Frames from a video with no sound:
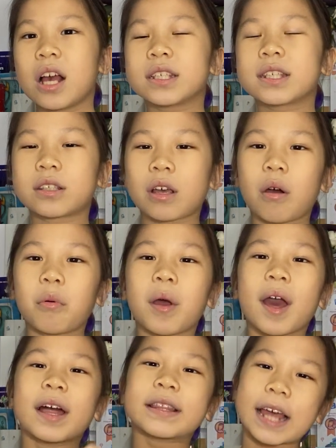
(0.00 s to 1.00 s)
So
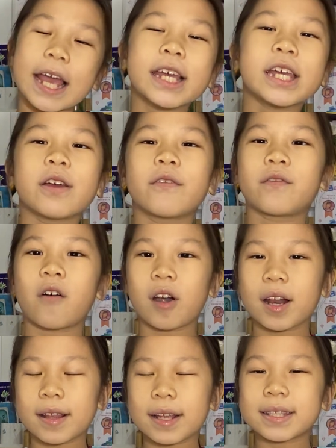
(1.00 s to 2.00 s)
thank you for
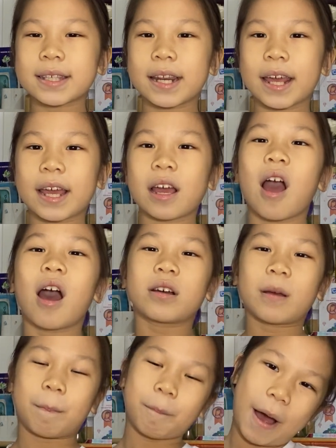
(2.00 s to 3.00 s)
listening.
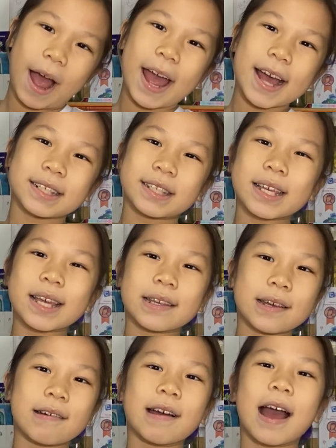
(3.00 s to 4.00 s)
Goodbye and
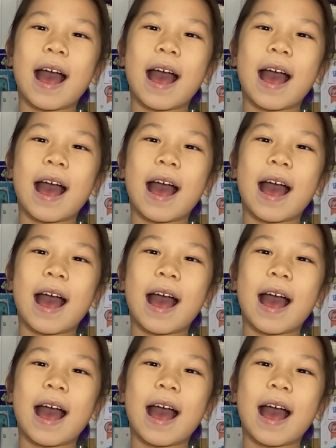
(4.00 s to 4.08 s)
see you.